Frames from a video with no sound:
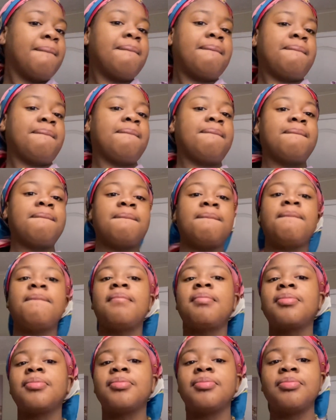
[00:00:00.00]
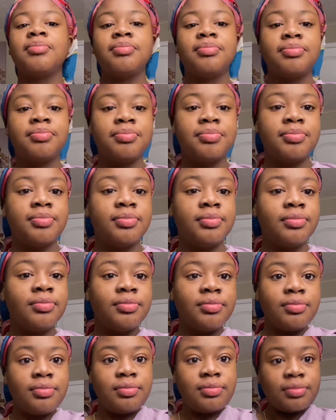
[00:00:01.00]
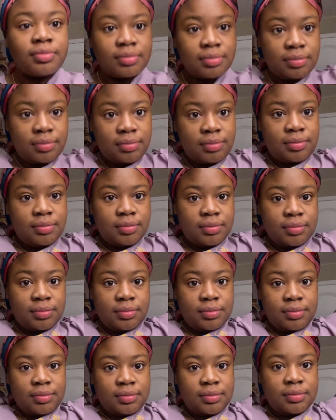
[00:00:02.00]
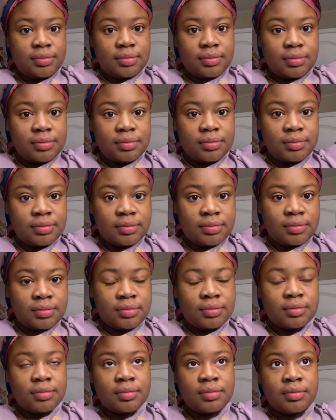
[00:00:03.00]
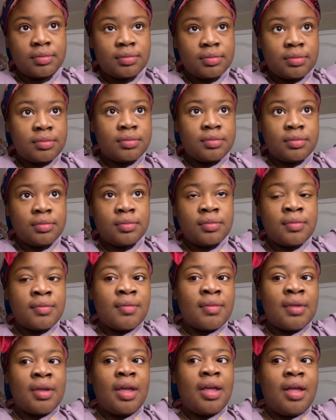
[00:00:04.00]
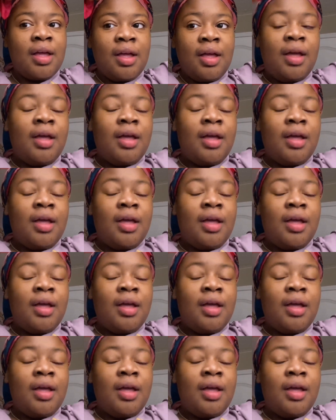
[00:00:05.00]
Nothing is said.